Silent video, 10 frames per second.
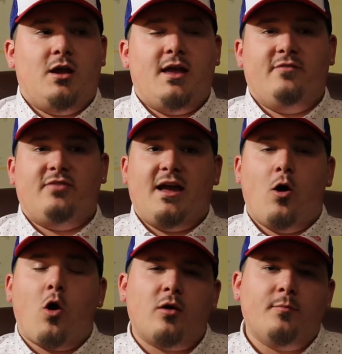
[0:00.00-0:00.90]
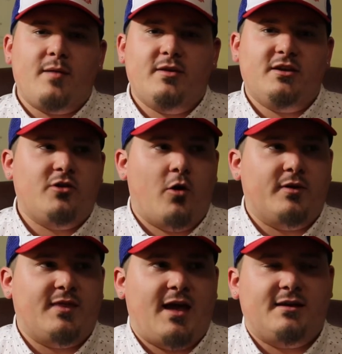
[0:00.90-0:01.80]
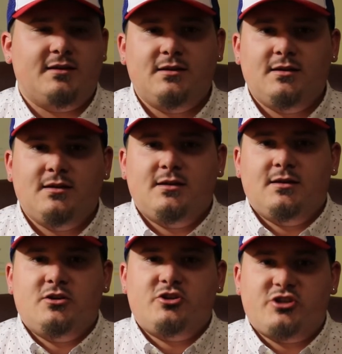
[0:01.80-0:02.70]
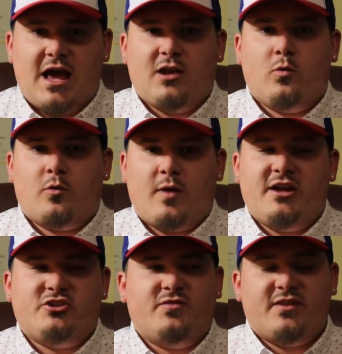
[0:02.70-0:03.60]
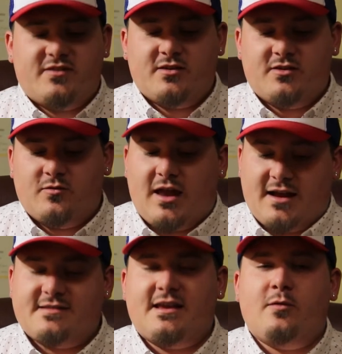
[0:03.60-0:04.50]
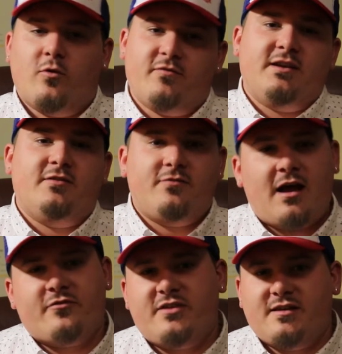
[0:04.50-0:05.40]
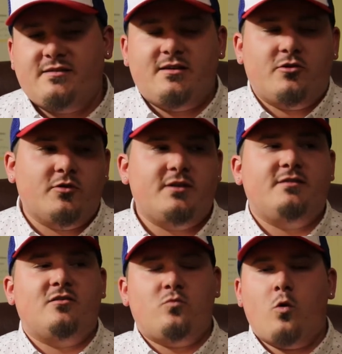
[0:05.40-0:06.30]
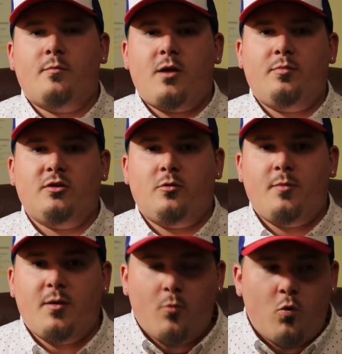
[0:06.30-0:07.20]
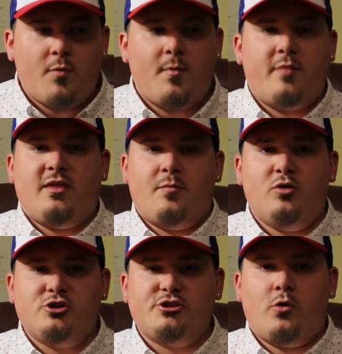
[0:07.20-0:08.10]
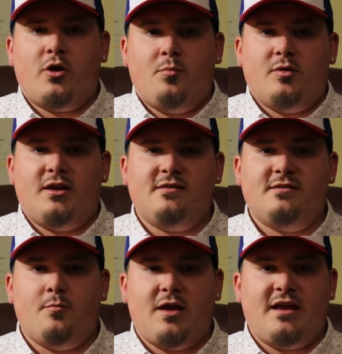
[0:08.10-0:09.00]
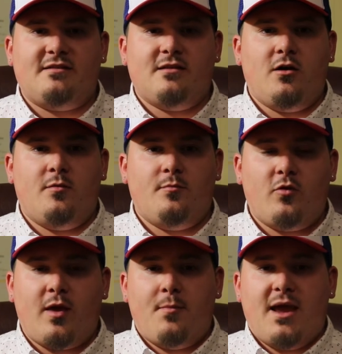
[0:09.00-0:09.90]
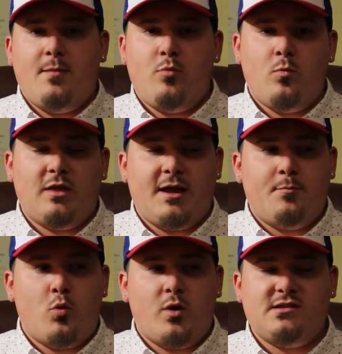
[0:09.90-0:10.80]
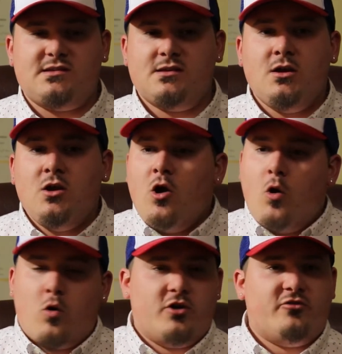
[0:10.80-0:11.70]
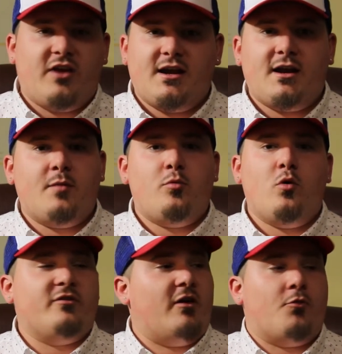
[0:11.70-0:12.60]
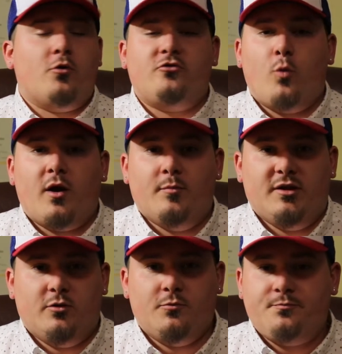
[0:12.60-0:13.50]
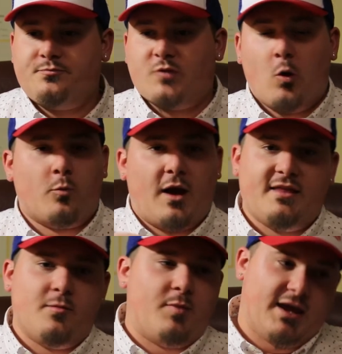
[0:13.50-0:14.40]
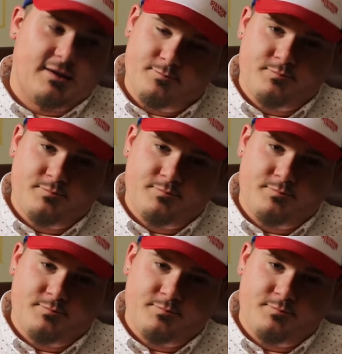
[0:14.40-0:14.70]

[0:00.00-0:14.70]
If they are, maybe, you know, in that shallower range, if it's, like I said, we're 55, 60 degrees, it's warmed up a little bit more, maybe they push on up against the bank some on that main lake points, or your secondary points, I'll throw a square bill, throw them right at the bank,